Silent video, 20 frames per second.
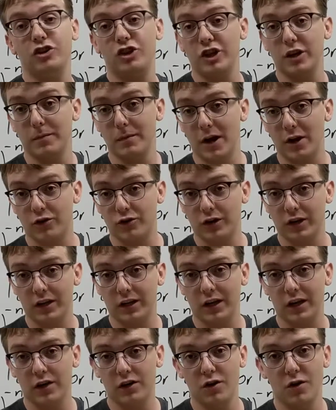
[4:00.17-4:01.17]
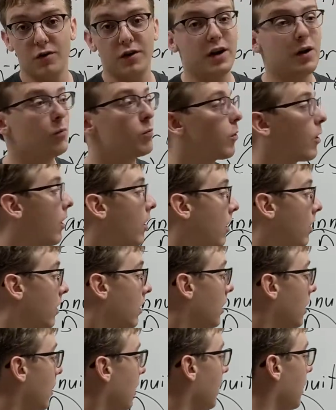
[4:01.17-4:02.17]
geometric annuity,
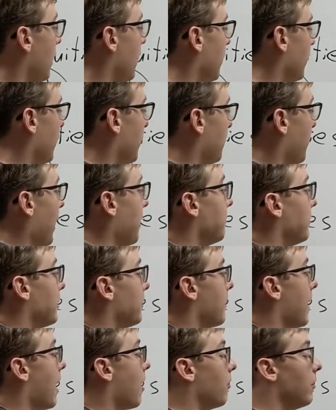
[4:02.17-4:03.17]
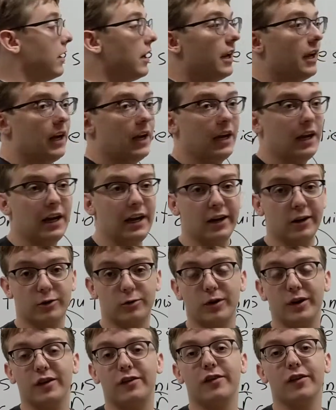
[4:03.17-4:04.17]
where the payment amount
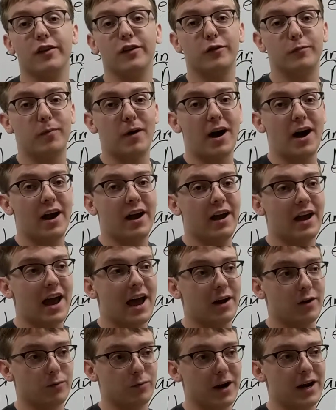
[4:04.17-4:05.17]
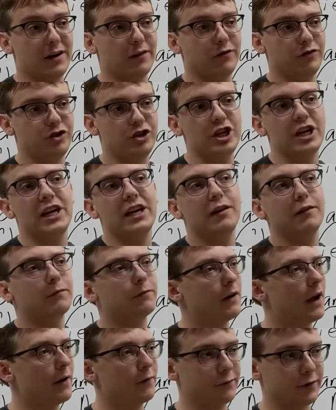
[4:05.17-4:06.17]
increases at a rate of
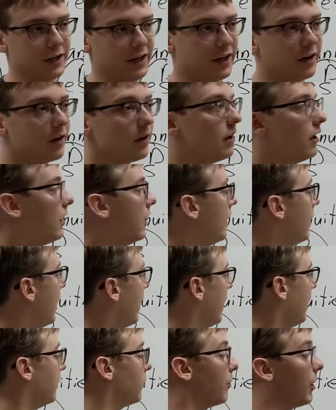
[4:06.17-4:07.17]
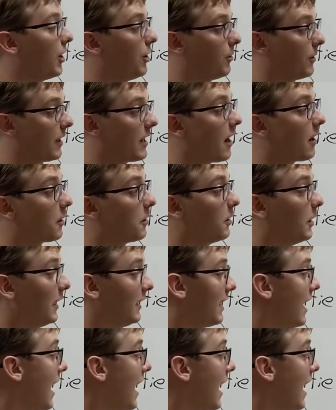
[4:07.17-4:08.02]
G every year. And the way you would calculate